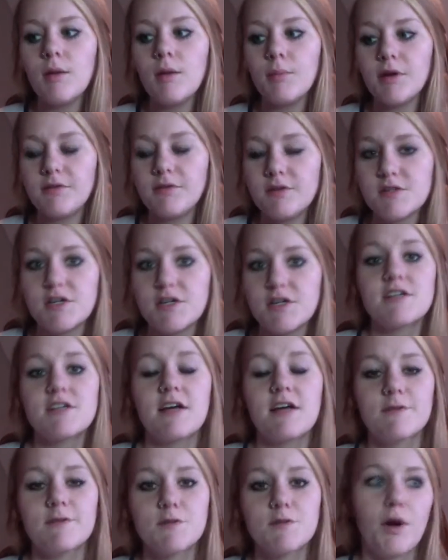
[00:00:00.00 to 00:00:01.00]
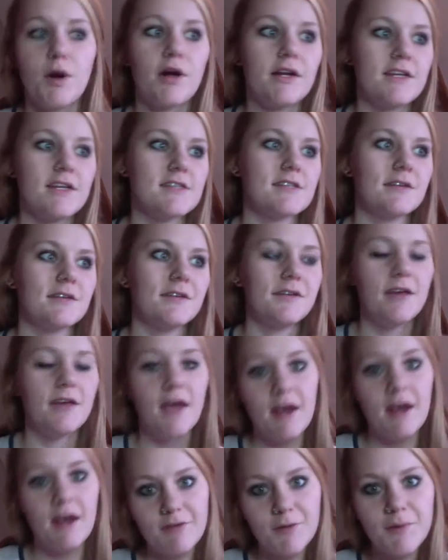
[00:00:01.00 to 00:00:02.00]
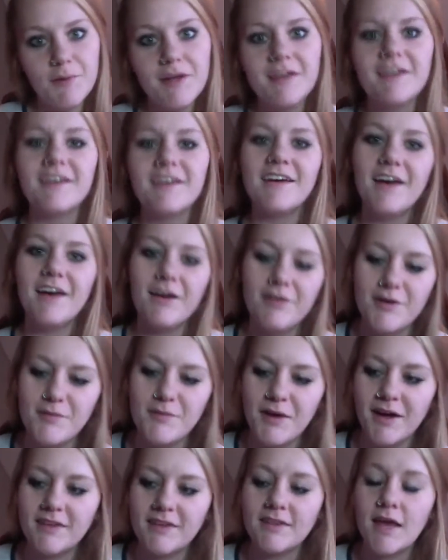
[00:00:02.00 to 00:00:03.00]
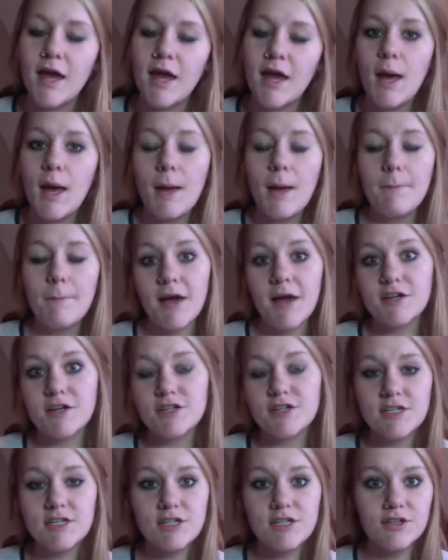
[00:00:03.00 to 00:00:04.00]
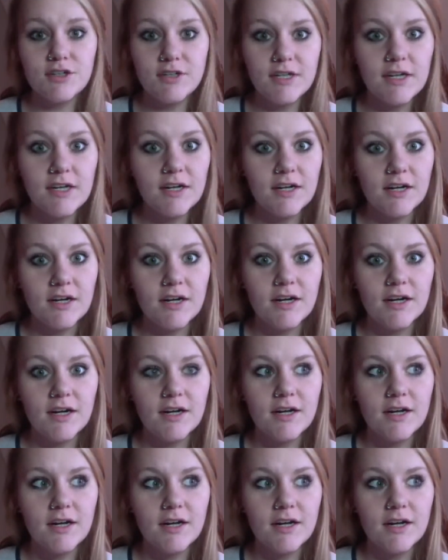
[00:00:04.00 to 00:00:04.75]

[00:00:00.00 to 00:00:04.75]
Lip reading: But if you start to have those parties every week, every month, by your senior year,